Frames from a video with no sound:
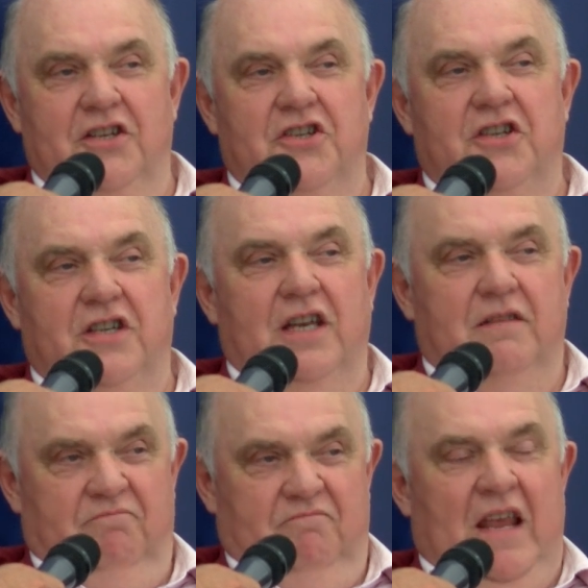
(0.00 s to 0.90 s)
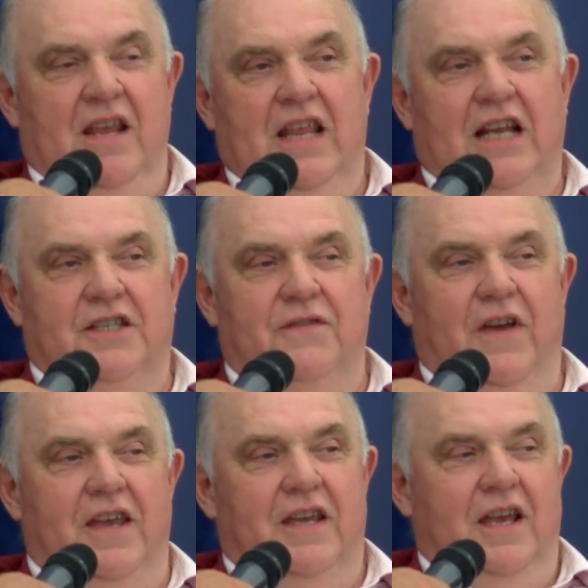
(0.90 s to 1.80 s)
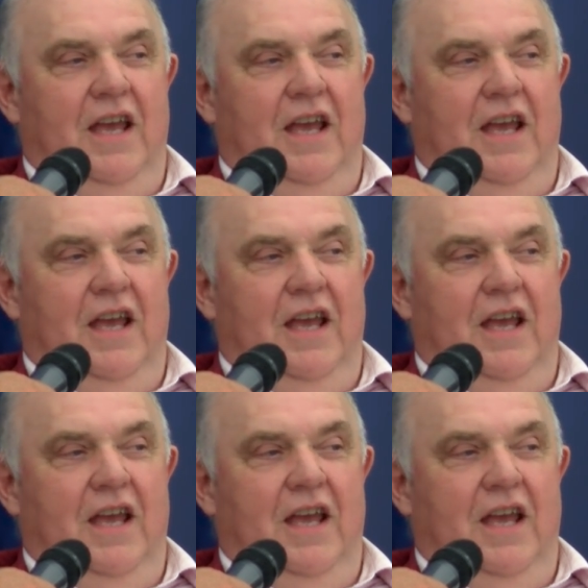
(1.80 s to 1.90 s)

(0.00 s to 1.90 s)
And she said, that's a fake.